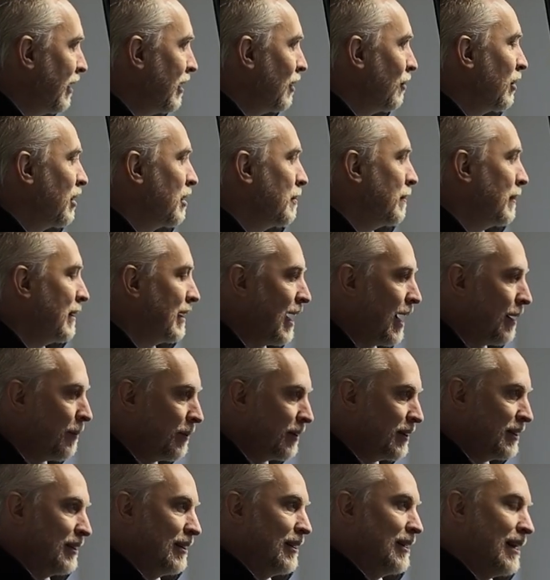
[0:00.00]
I want to be able
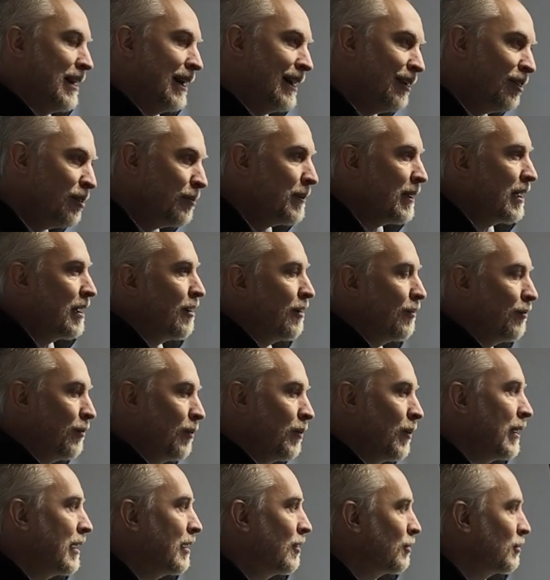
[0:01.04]
to a little bit of
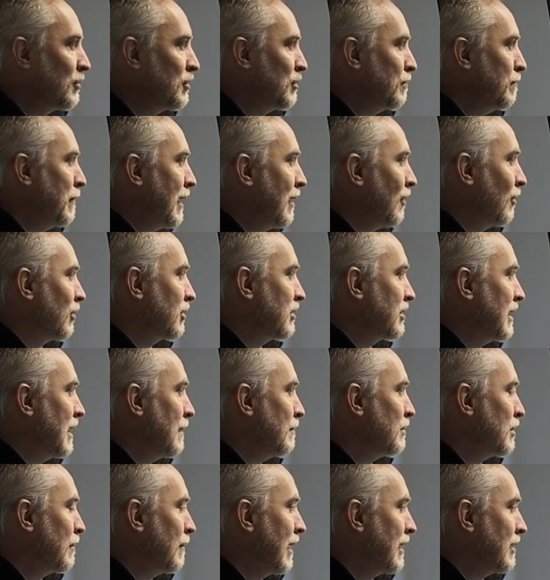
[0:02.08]
wheel spin or
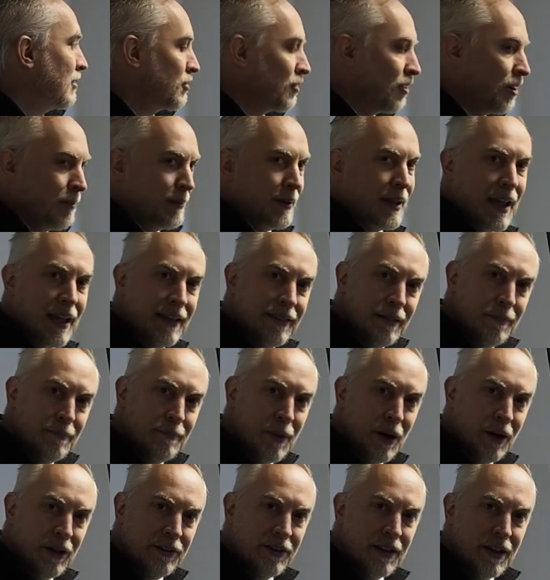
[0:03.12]
slip to make sure I'm getting the
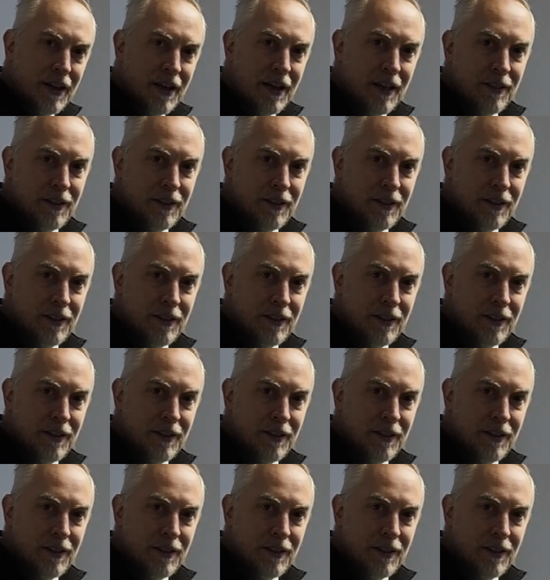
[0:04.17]
mud